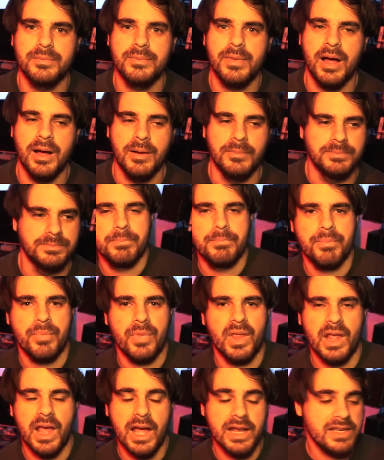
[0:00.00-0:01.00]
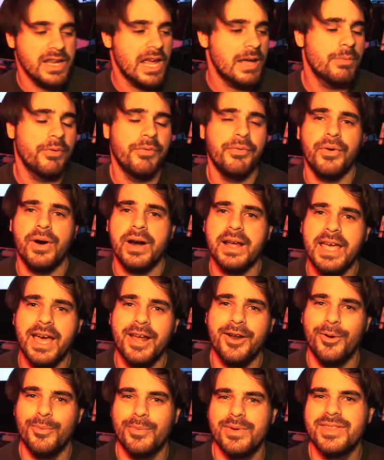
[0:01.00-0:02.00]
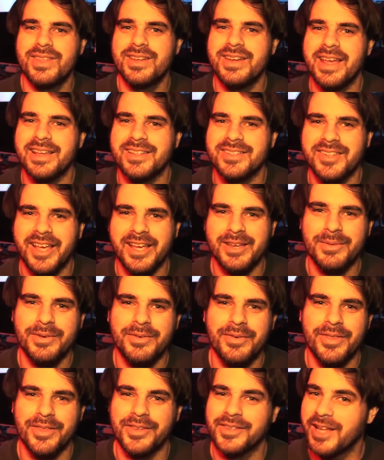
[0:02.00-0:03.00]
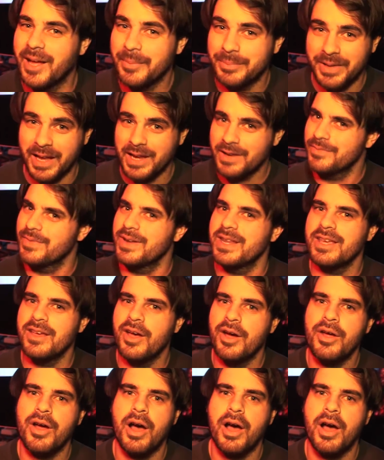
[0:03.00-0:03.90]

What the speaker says: And yeah, before I get on with the next segment for this update video,